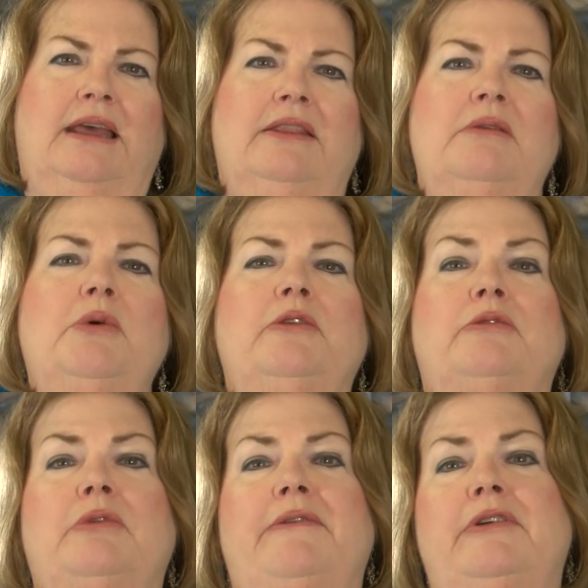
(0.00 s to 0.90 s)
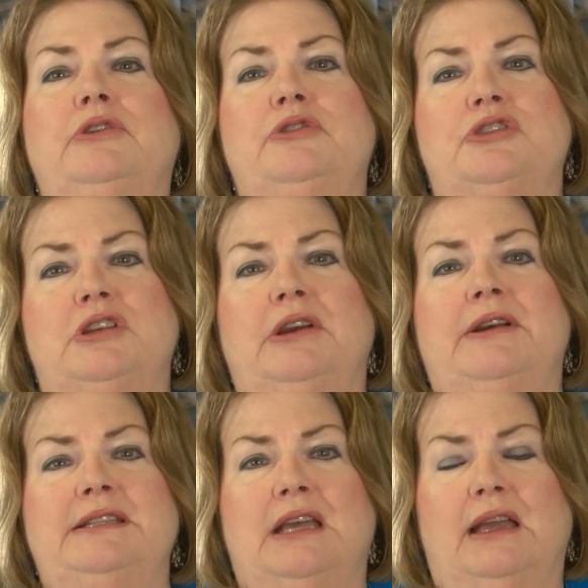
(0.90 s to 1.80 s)
the most revolutionary
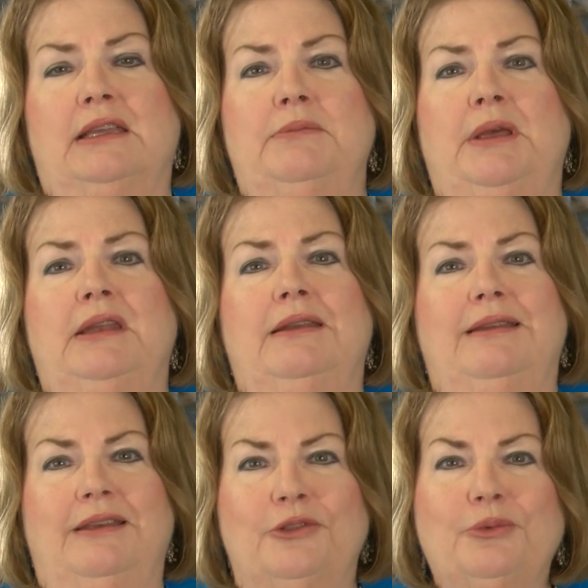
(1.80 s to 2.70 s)
document in the